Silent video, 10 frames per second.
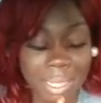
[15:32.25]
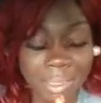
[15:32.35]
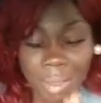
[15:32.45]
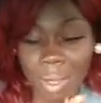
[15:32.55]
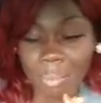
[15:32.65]

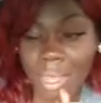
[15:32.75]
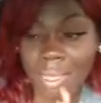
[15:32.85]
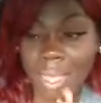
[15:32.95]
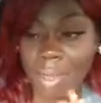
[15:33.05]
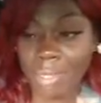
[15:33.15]
So, all right,
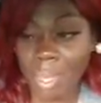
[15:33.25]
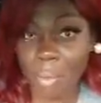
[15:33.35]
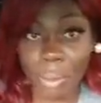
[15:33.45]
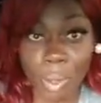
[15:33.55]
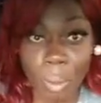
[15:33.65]
y'all, because I
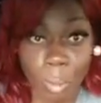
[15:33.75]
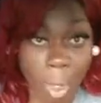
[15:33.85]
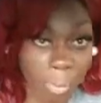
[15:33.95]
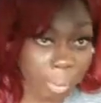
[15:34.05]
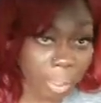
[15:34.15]
want to go
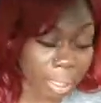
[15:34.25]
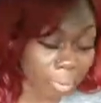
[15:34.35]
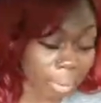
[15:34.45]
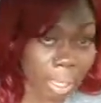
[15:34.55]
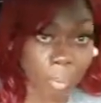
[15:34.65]
walking
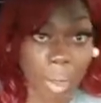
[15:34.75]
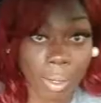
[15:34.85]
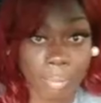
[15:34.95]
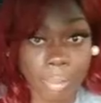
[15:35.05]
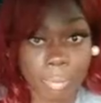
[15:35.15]
now. I got to
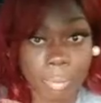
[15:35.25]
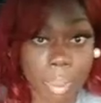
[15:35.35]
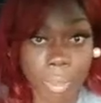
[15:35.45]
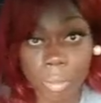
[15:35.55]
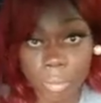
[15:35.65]
walk off some of
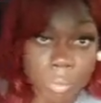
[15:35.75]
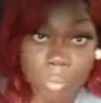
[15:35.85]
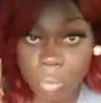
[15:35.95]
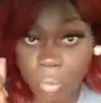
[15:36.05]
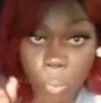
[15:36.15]
this
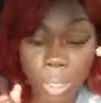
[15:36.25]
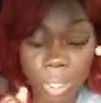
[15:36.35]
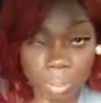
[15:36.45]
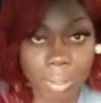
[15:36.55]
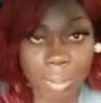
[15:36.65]
weight.